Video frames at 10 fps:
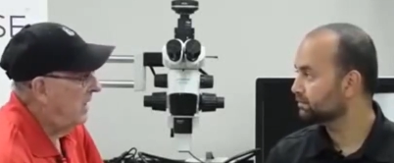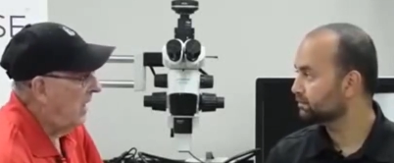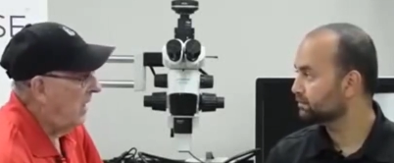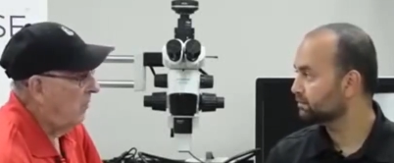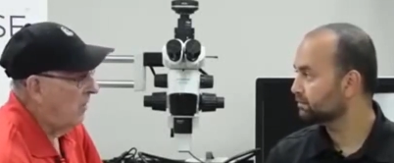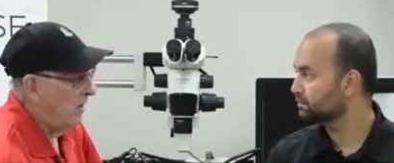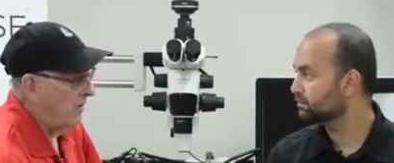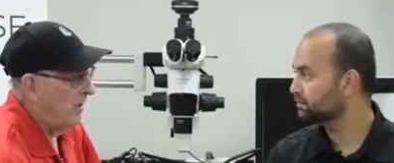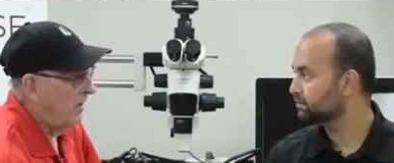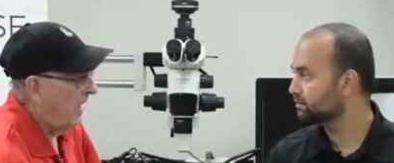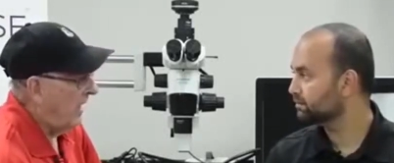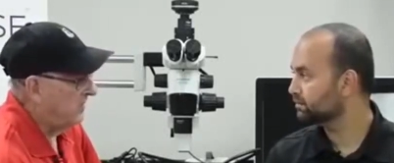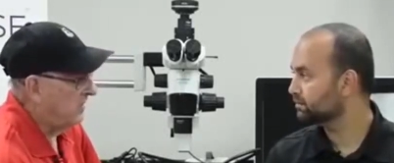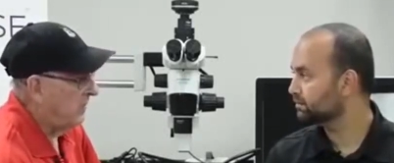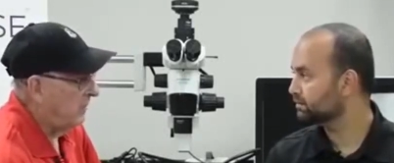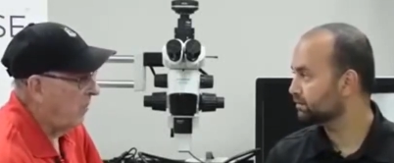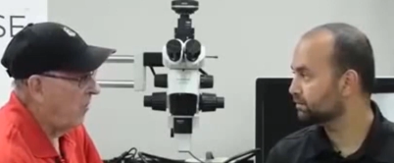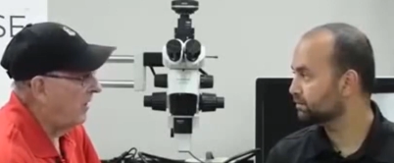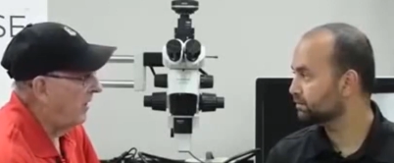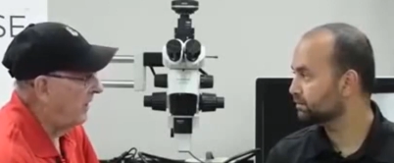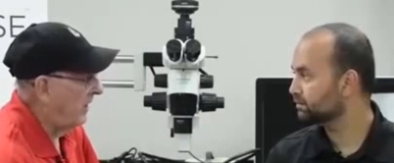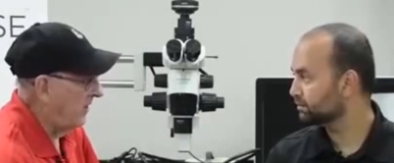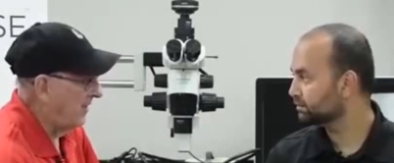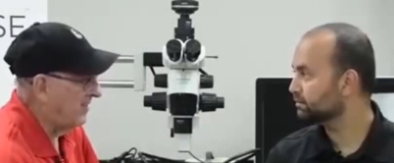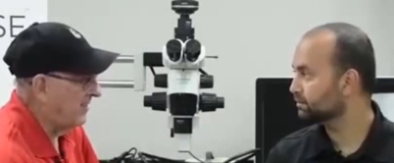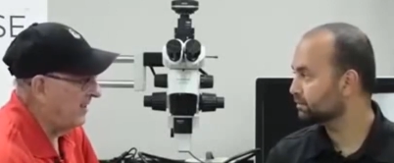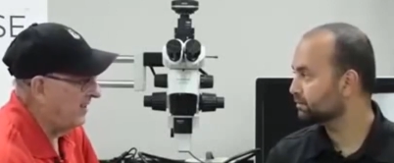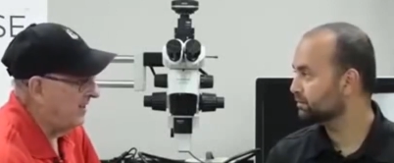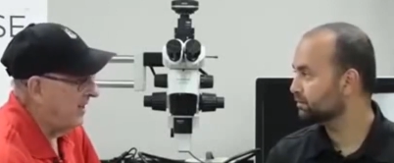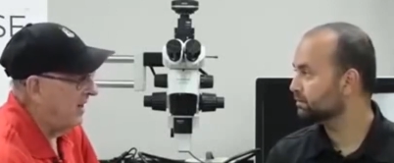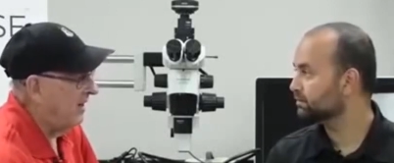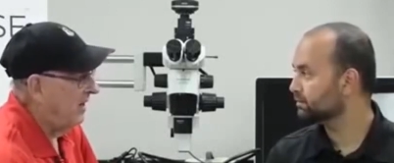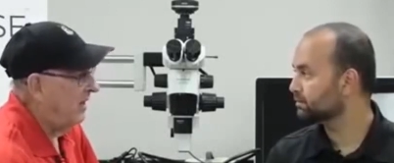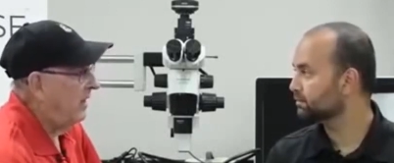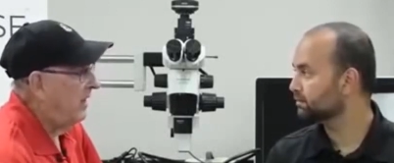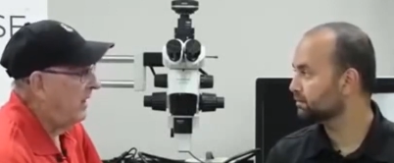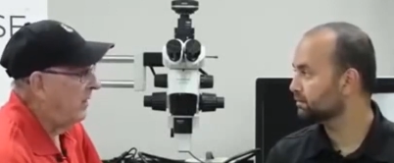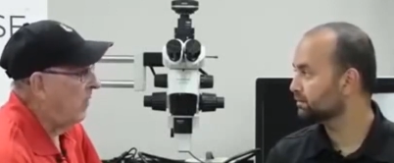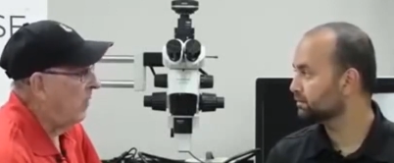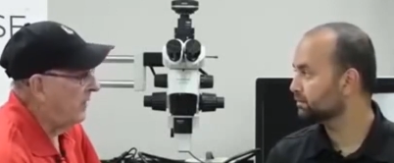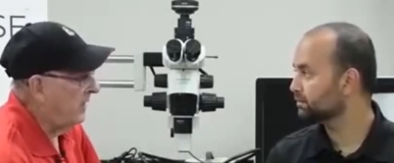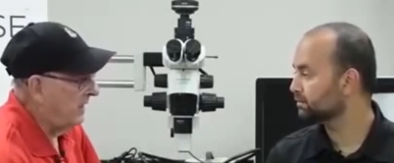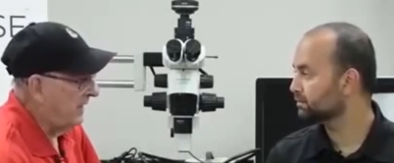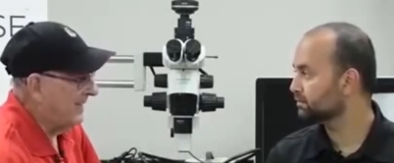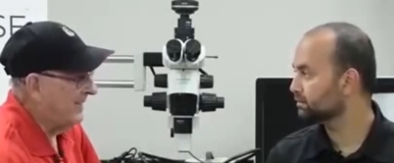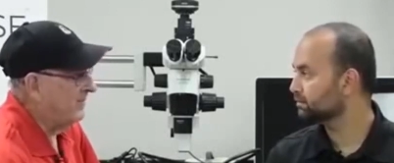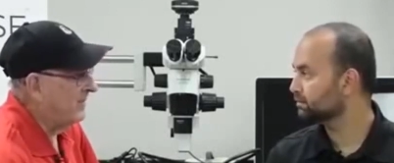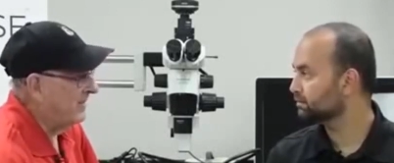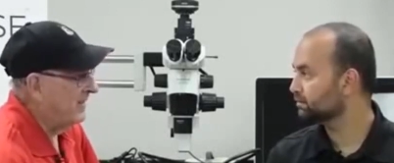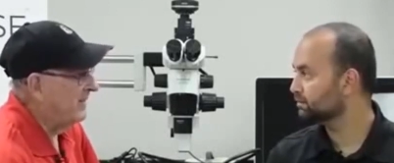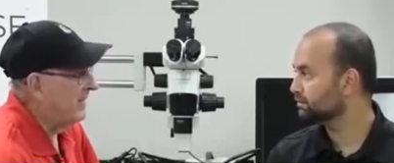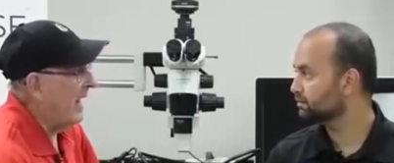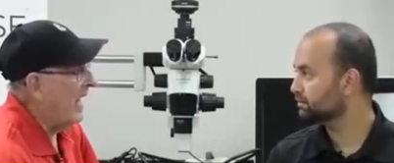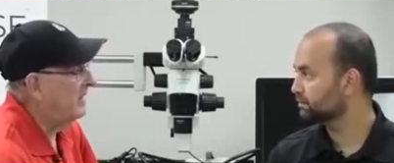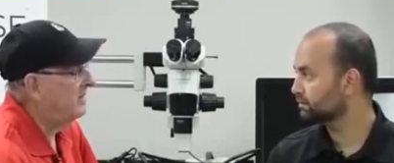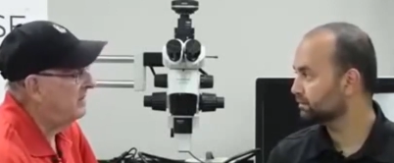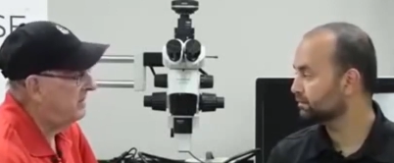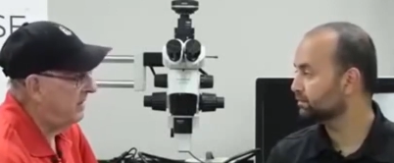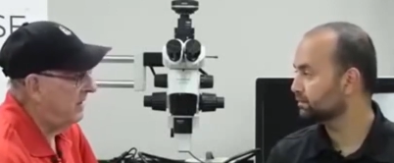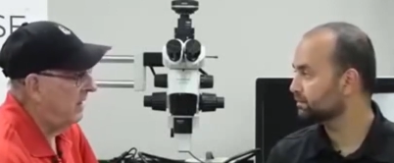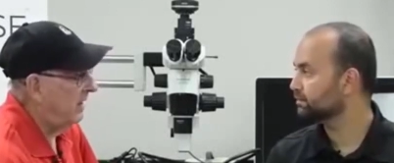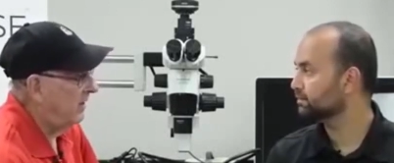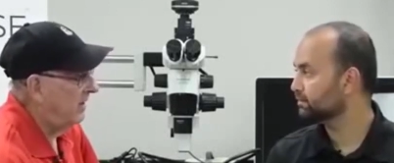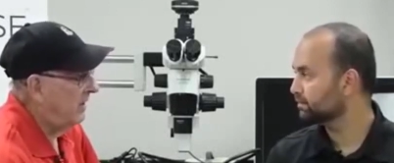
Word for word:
Speaker 1: uh, where gas had been poured in there on the seat and the, and what we needed was exact uh,